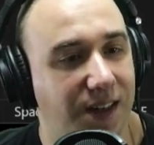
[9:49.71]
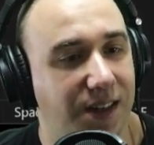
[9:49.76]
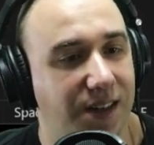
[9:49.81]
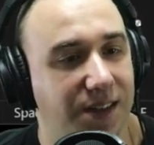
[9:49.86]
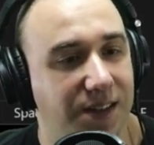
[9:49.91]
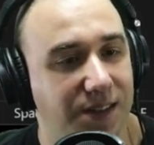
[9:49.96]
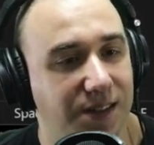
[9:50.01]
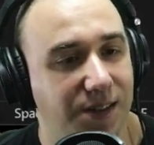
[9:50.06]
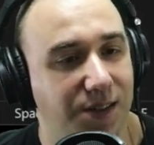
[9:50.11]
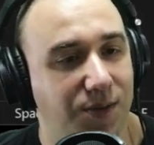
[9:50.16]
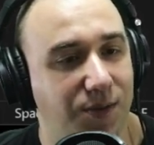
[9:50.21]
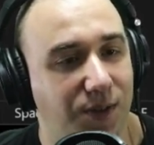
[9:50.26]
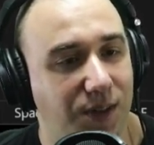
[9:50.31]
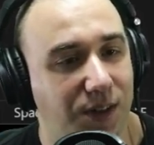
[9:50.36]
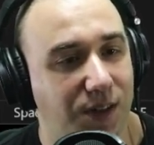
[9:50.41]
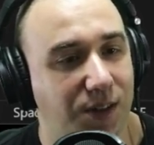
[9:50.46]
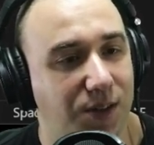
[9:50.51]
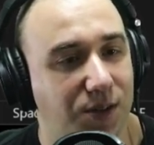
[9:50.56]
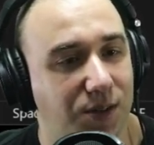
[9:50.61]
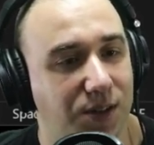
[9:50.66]
This is
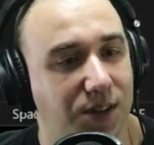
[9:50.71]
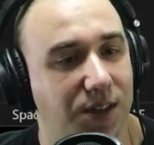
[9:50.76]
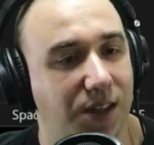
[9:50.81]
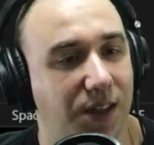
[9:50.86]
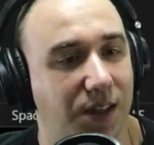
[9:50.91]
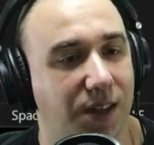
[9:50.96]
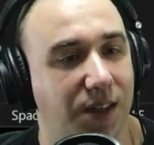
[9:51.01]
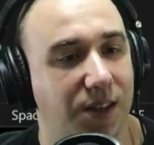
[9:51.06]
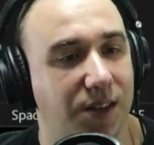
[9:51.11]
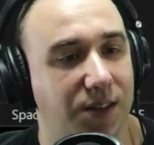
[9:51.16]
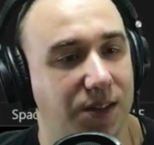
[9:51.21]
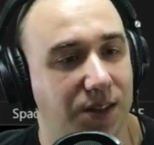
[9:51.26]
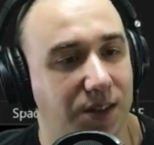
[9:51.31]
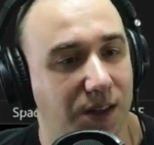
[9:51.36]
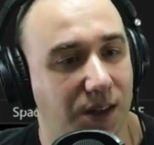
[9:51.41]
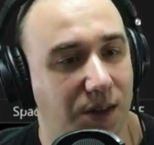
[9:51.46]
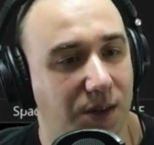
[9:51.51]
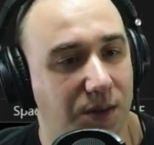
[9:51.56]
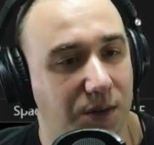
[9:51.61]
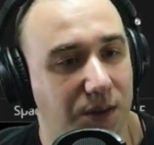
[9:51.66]
very interesting.
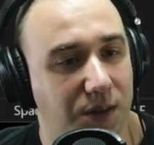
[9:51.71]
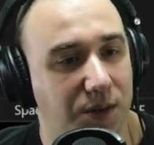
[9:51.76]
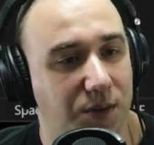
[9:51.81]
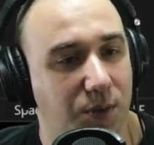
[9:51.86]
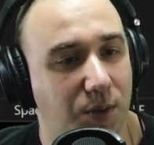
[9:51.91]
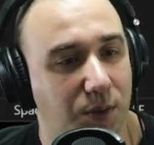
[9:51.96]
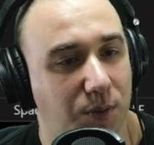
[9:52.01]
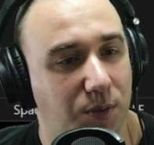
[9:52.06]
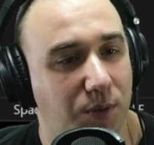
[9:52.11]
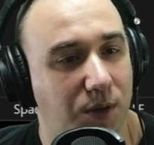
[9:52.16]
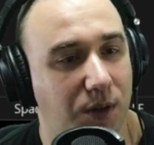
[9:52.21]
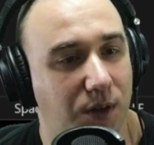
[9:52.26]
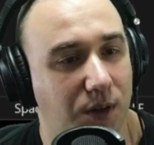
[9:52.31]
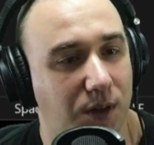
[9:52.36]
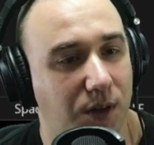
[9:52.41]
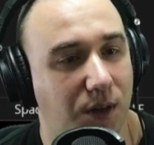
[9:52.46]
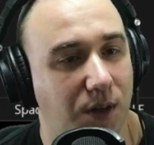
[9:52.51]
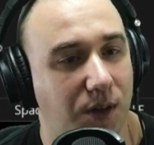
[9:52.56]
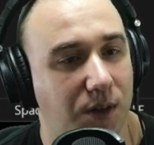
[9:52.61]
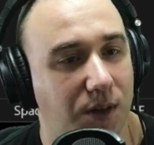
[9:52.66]
So this will
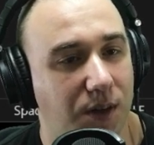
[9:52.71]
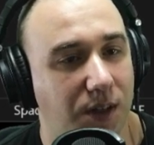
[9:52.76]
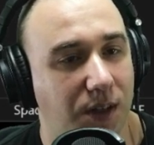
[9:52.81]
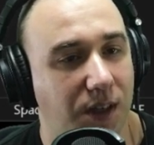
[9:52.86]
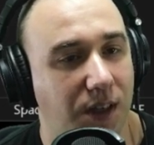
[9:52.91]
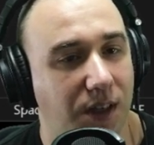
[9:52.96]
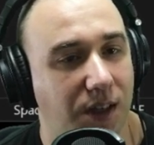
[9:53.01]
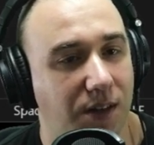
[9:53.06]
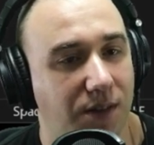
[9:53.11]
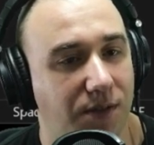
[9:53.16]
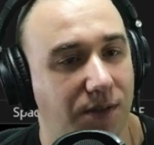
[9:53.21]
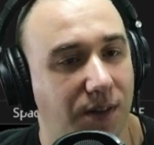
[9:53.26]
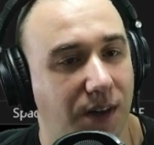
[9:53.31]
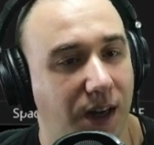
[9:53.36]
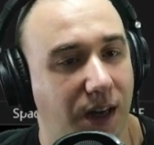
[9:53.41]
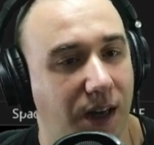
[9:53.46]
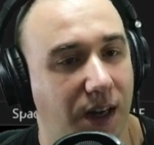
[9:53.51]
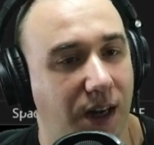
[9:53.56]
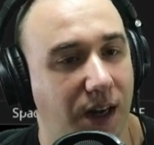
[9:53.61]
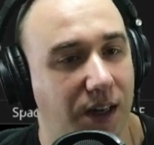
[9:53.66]
work only if
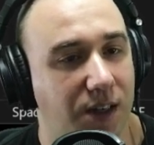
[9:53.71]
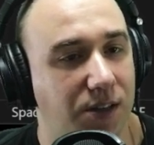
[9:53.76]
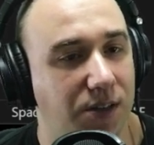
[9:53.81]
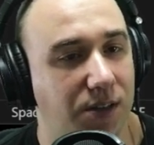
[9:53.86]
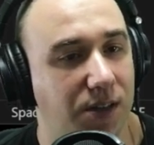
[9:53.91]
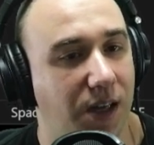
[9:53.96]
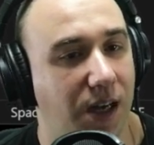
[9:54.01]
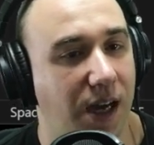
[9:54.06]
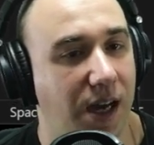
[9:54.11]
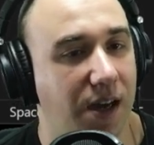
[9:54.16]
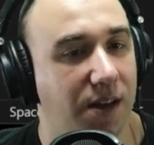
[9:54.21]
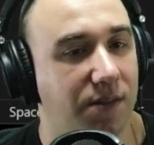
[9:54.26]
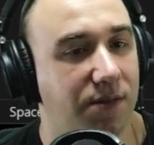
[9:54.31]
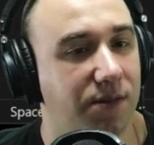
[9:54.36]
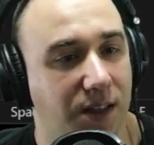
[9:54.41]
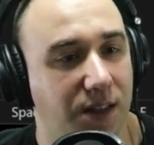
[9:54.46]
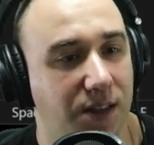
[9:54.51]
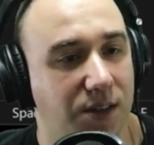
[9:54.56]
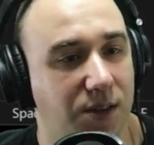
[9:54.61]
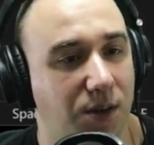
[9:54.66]
I actually
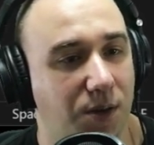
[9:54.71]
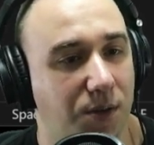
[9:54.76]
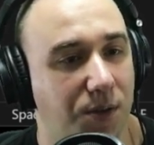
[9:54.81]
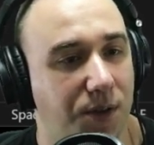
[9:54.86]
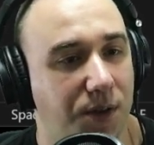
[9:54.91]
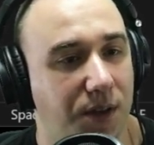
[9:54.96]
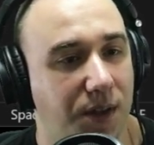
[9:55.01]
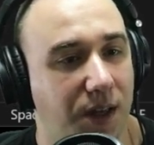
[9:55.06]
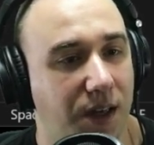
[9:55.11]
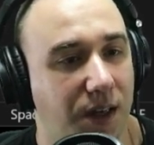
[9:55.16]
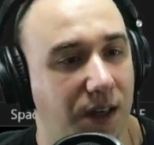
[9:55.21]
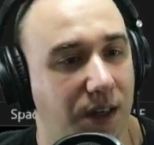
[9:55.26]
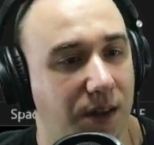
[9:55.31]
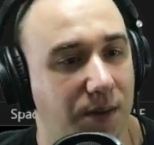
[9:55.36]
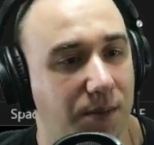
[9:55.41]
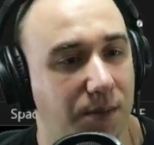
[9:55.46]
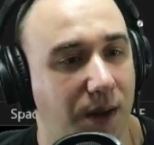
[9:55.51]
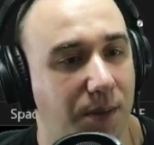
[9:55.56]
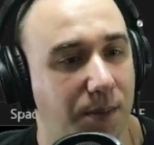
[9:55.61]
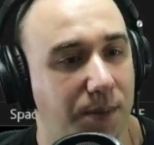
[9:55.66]
have this whole
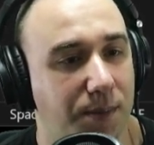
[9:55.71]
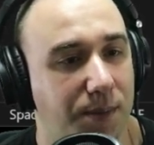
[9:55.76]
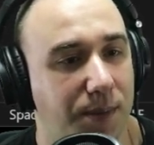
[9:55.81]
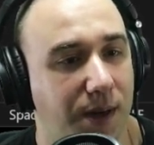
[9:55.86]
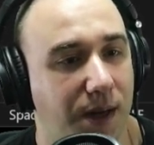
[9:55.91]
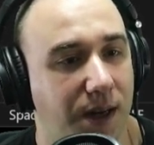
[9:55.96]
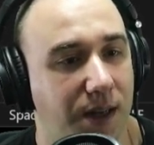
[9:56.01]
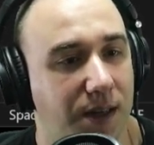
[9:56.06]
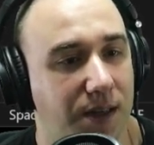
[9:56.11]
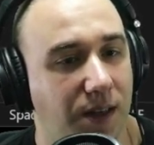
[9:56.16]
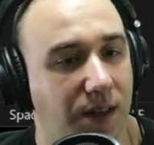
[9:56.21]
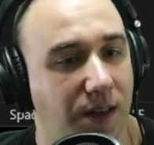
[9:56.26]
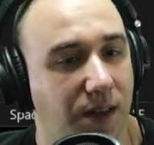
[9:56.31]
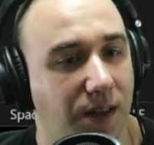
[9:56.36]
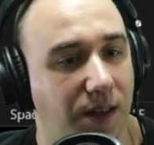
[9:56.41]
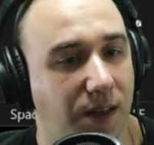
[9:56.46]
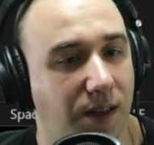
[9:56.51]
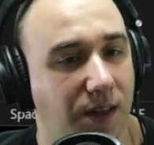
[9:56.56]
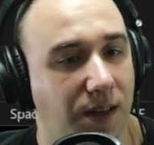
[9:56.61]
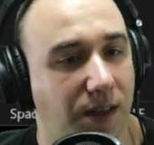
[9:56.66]
thing. But
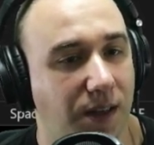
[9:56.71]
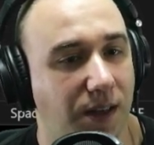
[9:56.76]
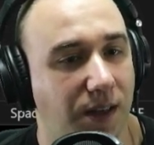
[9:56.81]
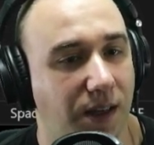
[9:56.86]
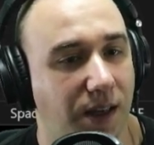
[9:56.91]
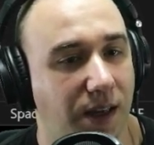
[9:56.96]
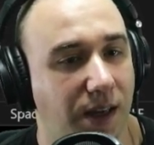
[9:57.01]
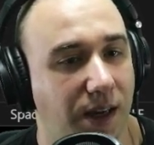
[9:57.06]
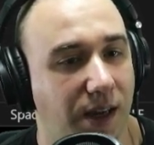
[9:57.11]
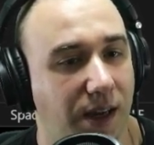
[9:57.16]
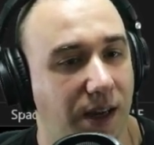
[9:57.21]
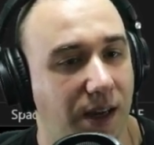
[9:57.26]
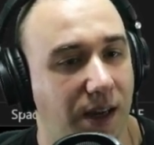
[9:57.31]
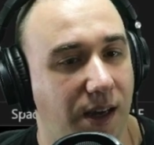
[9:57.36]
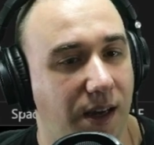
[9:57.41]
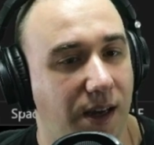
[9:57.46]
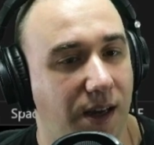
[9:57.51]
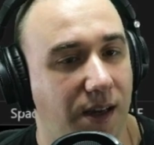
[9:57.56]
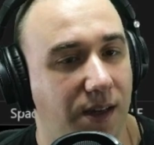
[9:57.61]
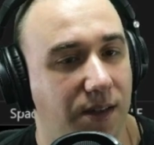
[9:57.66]

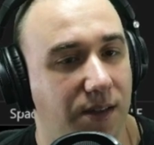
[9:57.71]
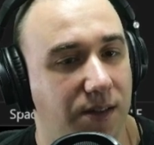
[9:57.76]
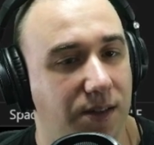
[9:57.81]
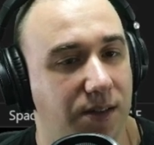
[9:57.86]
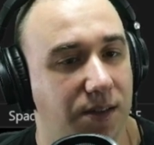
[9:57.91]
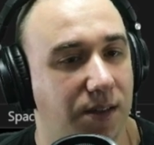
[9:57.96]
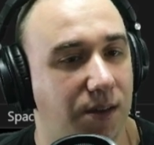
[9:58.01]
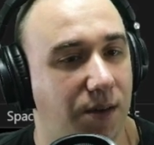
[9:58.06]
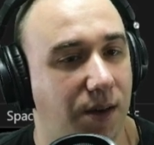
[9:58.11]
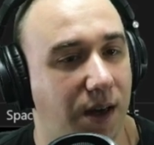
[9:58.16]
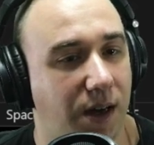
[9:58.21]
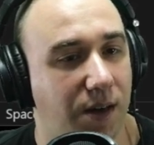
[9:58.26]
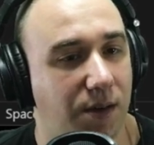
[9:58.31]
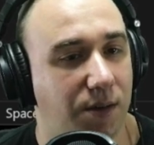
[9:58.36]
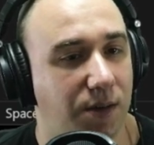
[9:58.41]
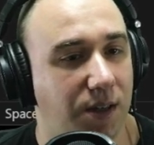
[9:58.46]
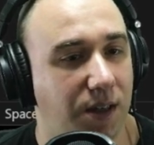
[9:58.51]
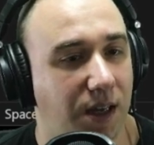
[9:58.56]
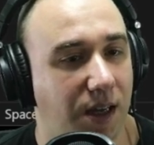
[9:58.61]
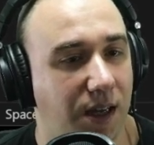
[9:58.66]
yeah, so I
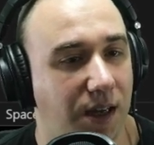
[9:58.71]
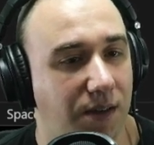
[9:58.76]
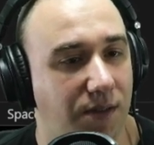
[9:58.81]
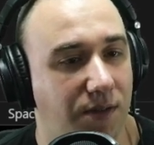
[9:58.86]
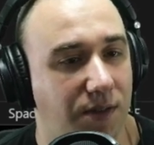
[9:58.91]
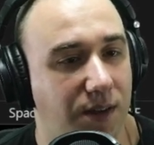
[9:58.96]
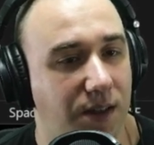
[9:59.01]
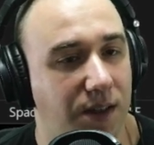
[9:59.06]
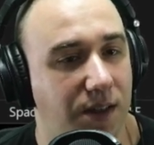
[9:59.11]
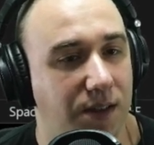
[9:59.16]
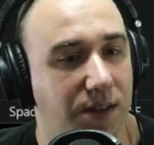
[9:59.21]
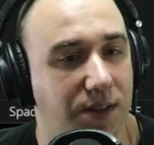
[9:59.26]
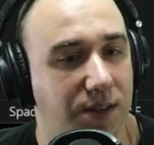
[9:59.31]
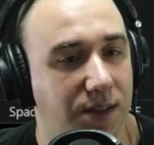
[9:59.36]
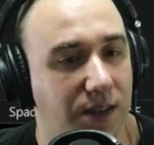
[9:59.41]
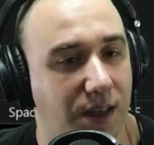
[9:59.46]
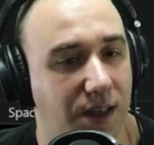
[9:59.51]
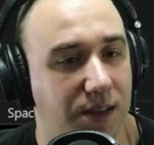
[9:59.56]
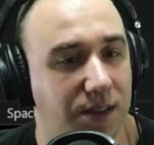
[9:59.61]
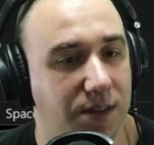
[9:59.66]
already have this
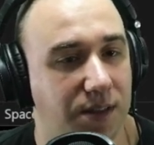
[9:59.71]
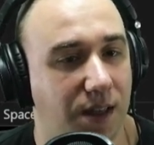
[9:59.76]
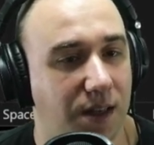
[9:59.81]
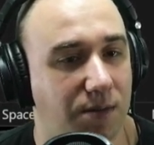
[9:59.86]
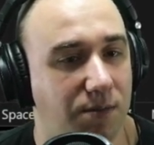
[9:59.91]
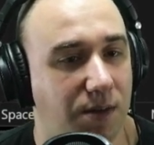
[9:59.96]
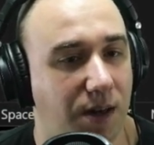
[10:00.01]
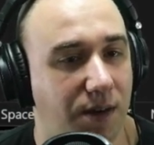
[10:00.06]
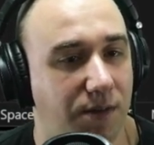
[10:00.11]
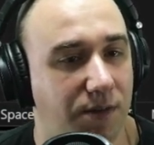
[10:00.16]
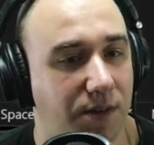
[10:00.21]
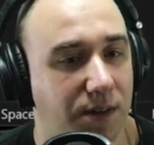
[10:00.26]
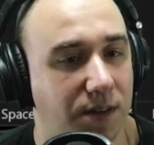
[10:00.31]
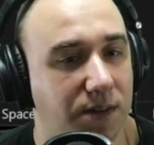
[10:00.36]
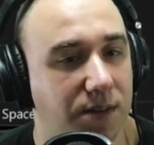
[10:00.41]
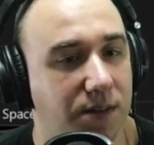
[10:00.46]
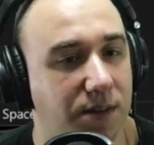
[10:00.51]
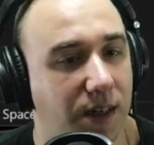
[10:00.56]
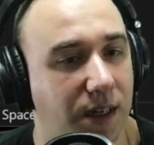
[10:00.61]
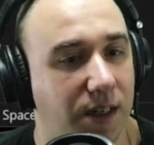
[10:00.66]
as that
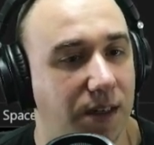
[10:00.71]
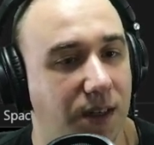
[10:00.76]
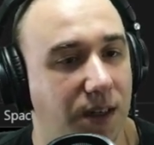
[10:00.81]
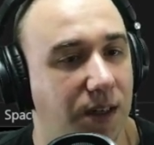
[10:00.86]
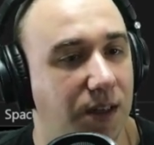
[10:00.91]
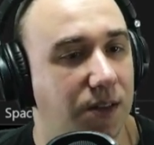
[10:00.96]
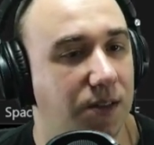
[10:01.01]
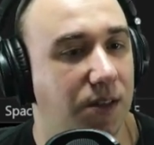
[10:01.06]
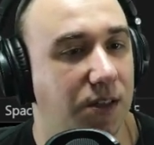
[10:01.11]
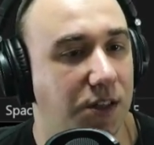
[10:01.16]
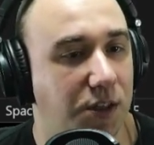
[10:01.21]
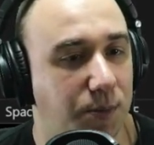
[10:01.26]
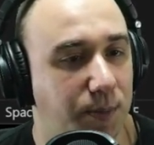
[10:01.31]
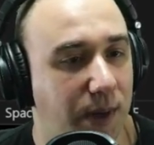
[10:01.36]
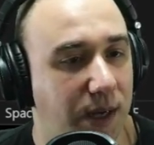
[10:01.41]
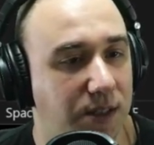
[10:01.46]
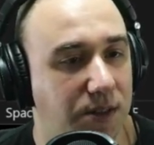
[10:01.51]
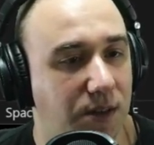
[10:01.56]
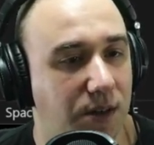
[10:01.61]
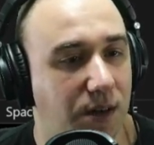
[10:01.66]
reference, right? So I just
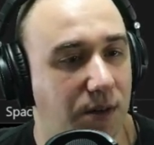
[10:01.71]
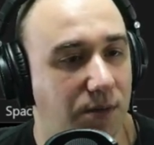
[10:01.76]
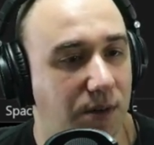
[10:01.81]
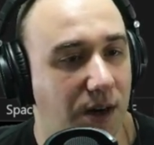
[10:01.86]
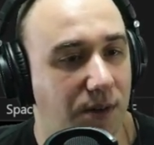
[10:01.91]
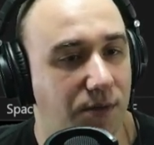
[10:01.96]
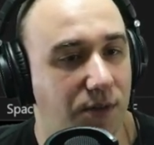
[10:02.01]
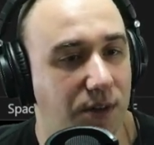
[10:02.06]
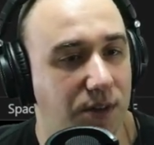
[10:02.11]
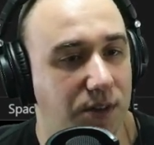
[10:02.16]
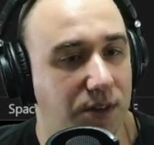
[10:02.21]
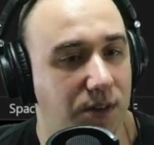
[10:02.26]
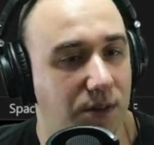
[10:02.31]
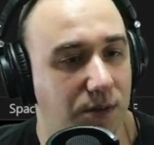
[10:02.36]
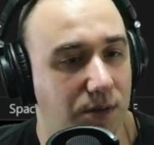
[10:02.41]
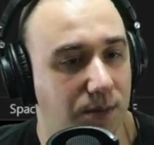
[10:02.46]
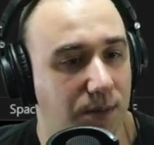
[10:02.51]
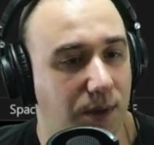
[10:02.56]
pass on a reference, so they